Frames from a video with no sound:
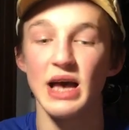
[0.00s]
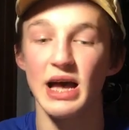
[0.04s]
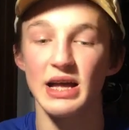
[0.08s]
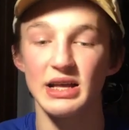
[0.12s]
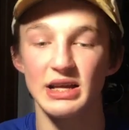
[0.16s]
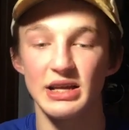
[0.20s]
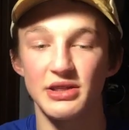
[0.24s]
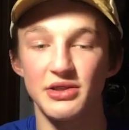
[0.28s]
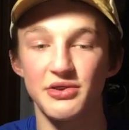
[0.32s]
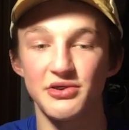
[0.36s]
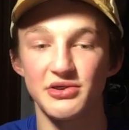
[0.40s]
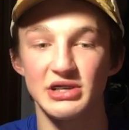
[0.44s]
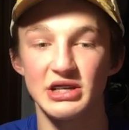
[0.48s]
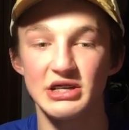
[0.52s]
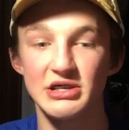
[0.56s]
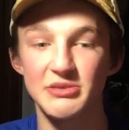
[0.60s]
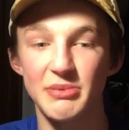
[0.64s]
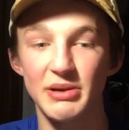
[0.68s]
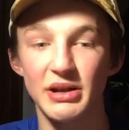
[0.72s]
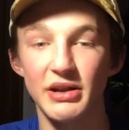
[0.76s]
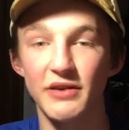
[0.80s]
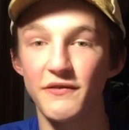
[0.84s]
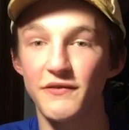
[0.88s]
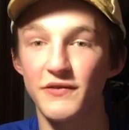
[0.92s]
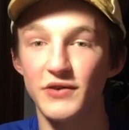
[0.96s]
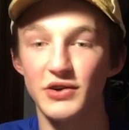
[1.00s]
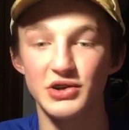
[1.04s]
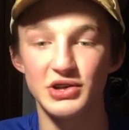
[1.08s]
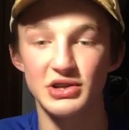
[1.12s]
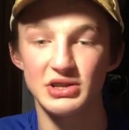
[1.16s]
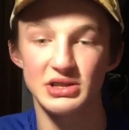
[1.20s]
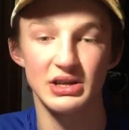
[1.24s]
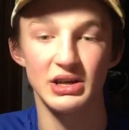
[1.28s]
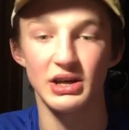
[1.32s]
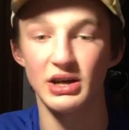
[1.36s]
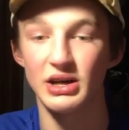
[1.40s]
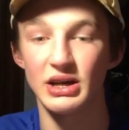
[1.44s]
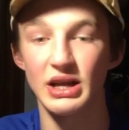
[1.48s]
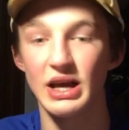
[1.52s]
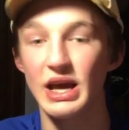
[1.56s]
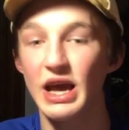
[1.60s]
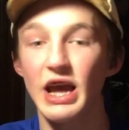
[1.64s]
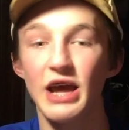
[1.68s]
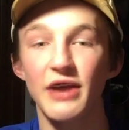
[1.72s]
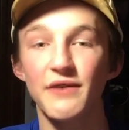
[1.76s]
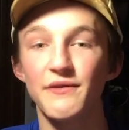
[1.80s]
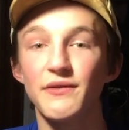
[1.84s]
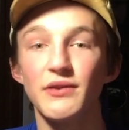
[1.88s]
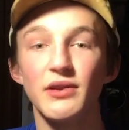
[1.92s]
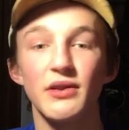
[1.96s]
and yet they're suspended for just a
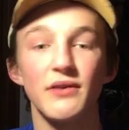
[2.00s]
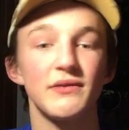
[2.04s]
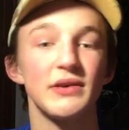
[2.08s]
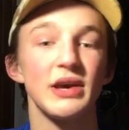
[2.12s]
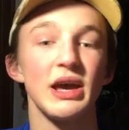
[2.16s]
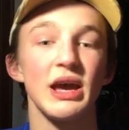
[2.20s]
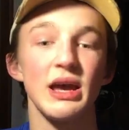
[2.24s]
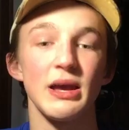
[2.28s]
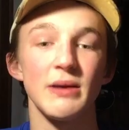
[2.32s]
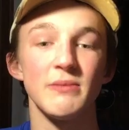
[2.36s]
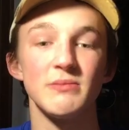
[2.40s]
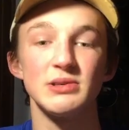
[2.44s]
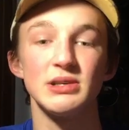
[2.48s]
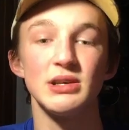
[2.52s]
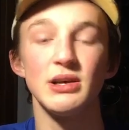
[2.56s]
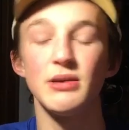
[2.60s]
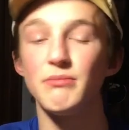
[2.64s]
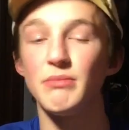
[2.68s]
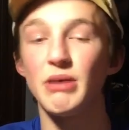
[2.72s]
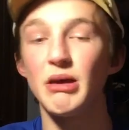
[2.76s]
handful of games,